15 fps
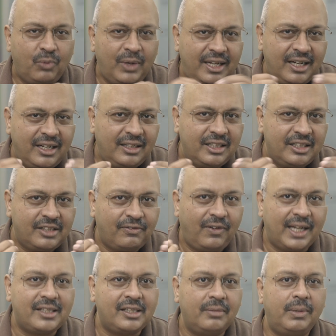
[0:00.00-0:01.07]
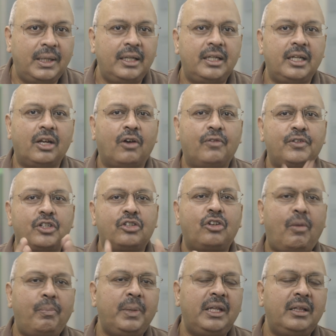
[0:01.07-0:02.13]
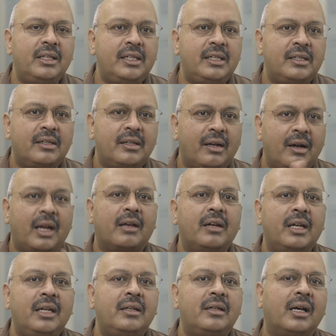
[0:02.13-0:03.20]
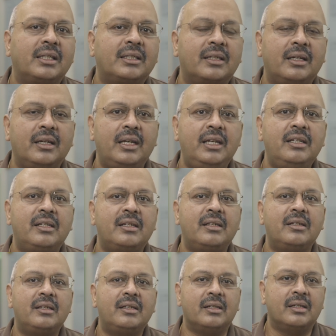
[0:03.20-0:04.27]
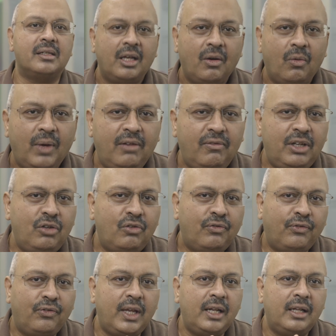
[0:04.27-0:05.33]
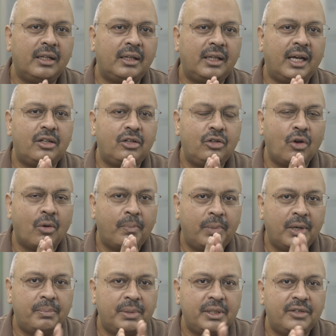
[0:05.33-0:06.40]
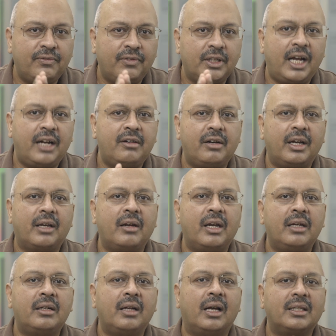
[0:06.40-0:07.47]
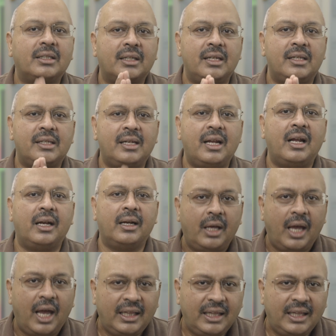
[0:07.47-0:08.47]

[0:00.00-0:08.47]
need this flexibility of stopping these recurring task instances whenever you feel that your purpose for that recurring task is done. And